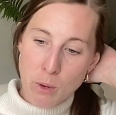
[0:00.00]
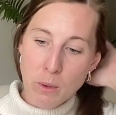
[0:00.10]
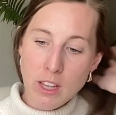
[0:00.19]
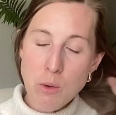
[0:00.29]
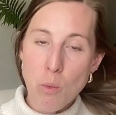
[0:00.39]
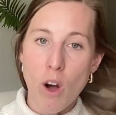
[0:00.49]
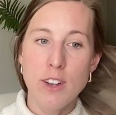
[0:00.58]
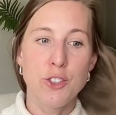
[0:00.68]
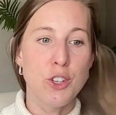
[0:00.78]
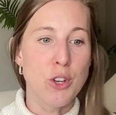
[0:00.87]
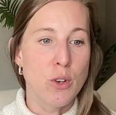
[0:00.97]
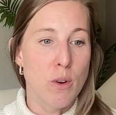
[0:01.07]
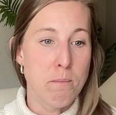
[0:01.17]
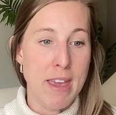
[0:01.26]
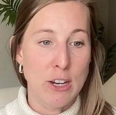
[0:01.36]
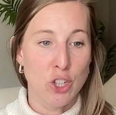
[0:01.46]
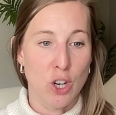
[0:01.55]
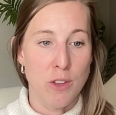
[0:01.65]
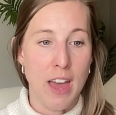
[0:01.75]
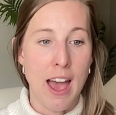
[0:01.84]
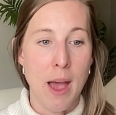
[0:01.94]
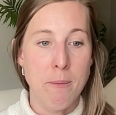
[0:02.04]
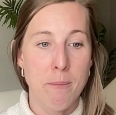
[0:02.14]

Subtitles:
really want to make sure that